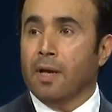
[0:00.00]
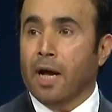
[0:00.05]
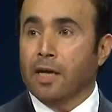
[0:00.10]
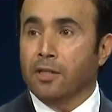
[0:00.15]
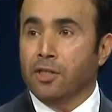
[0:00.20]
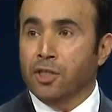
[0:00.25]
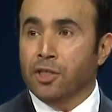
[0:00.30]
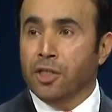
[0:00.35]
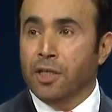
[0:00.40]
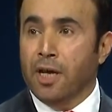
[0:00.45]

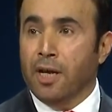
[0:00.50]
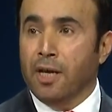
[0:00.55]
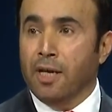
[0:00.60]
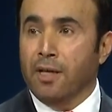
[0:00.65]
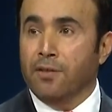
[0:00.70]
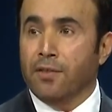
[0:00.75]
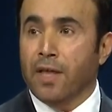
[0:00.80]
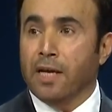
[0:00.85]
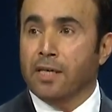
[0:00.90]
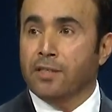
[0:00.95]

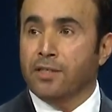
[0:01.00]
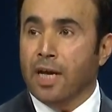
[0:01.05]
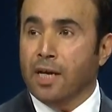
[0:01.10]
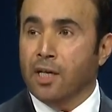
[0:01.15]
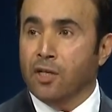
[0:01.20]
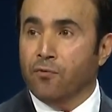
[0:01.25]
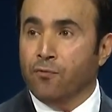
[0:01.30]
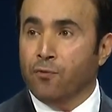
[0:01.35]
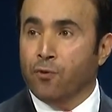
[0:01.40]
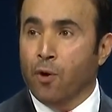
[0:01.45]
Additionally, the
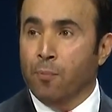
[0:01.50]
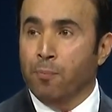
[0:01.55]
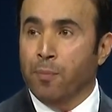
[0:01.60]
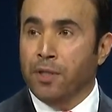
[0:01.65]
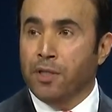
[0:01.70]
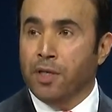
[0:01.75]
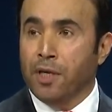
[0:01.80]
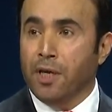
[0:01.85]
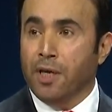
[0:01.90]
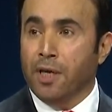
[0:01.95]
Executive
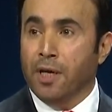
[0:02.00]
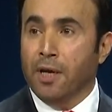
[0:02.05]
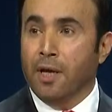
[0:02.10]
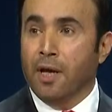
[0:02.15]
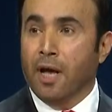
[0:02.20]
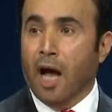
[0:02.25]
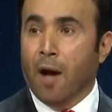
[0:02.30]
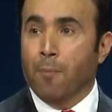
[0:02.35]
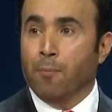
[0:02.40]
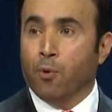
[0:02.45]
Committee
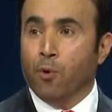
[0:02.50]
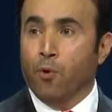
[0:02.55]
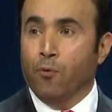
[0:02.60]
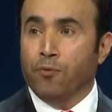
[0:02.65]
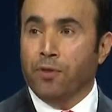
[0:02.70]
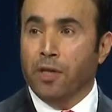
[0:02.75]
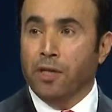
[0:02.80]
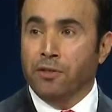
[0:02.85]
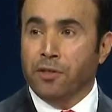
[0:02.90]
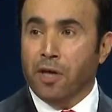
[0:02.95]

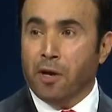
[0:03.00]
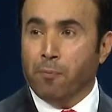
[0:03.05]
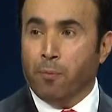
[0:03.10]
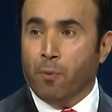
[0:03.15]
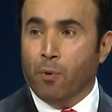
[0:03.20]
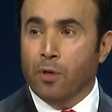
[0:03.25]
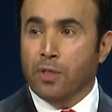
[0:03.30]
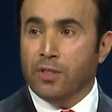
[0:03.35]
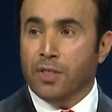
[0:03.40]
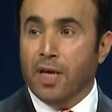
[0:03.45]
approved
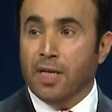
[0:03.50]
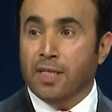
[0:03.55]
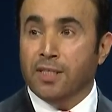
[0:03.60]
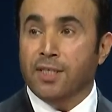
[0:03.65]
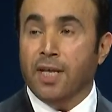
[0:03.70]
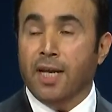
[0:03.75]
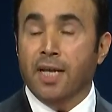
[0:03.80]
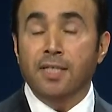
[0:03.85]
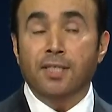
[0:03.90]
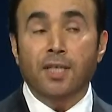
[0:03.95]
Interpol's
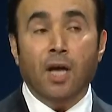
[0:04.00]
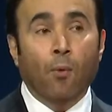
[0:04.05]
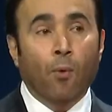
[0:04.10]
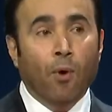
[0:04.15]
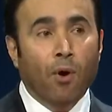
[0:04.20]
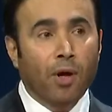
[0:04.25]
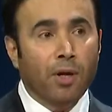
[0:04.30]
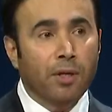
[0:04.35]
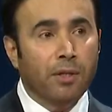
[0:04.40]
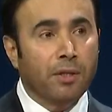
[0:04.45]
Excellence
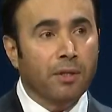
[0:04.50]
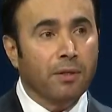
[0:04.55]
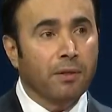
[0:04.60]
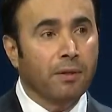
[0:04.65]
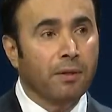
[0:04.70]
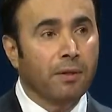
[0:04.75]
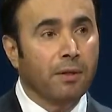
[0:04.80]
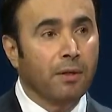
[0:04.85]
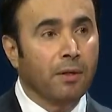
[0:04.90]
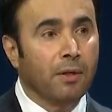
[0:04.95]
Award
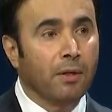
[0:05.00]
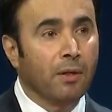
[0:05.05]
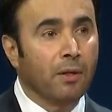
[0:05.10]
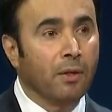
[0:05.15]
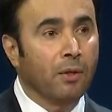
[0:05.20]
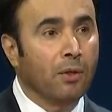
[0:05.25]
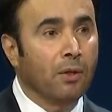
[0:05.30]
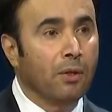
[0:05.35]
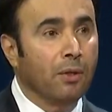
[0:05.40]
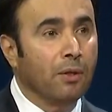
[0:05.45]

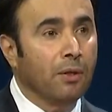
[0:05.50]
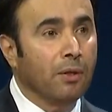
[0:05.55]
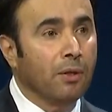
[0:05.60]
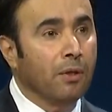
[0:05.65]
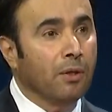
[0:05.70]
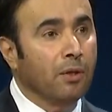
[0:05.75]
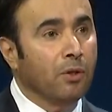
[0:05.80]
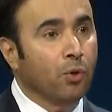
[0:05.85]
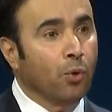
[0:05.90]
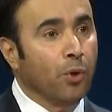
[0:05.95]

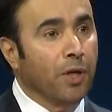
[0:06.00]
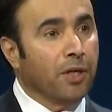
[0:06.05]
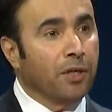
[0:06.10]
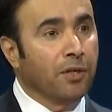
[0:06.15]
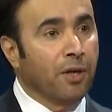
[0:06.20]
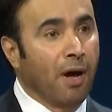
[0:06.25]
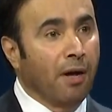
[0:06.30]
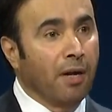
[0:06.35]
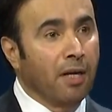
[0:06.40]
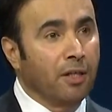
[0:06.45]
to
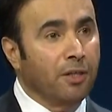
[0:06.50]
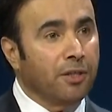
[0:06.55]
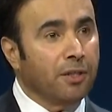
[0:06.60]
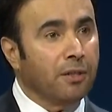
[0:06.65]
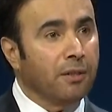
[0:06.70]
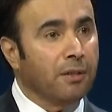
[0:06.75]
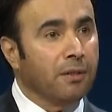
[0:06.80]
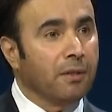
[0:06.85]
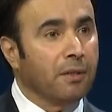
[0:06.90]
acknowledge